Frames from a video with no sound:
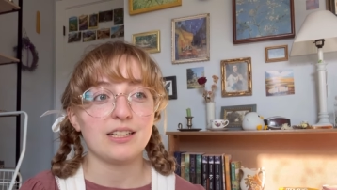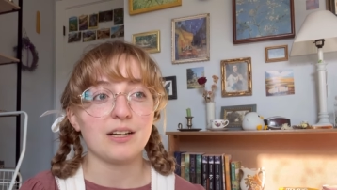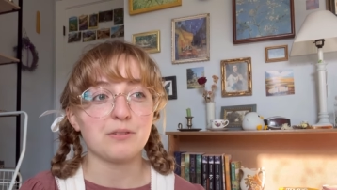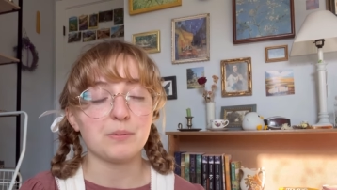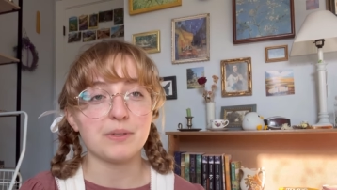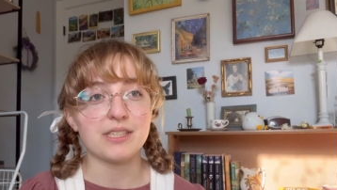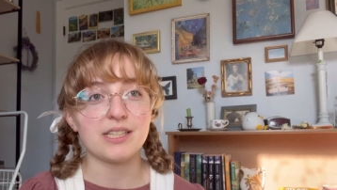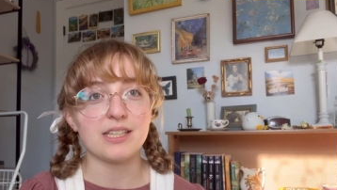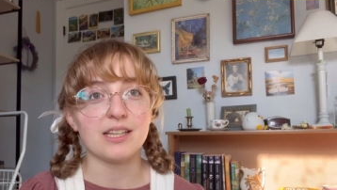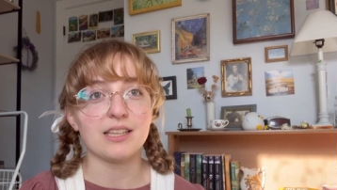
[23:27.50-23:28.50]
I was
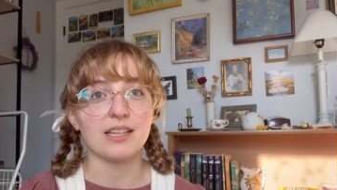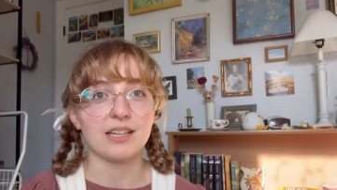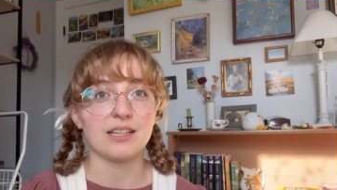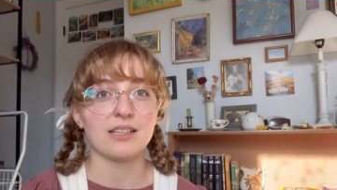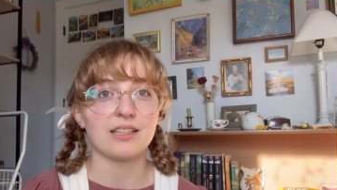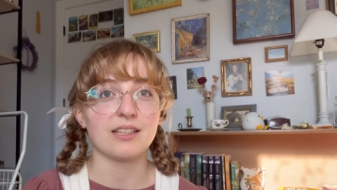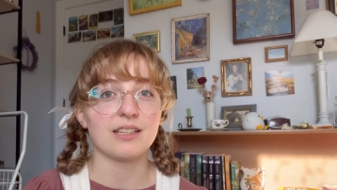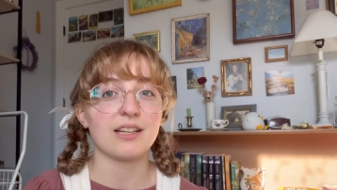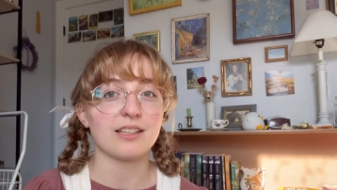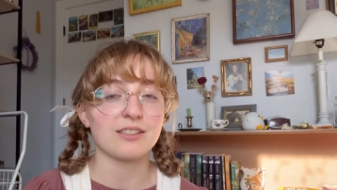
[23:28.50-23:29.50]
busy and then I
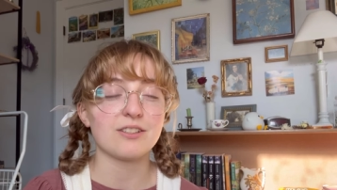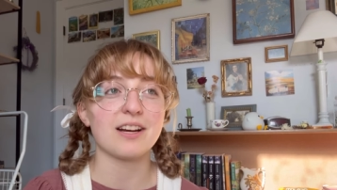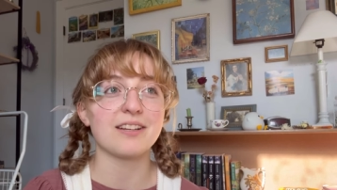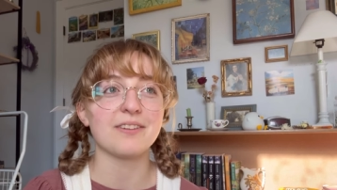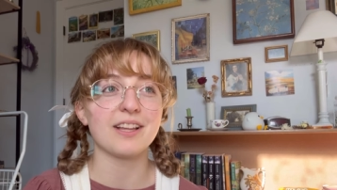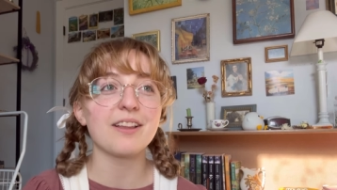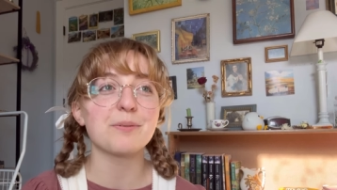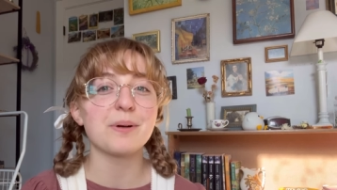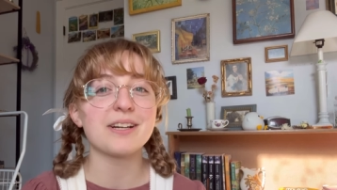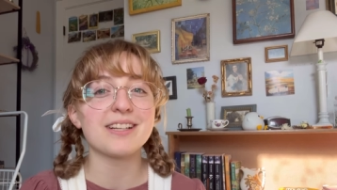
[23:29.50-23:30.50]
got distracted with other
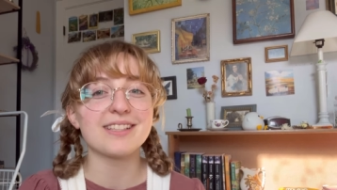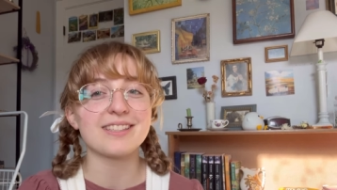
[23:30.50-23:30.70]
projects.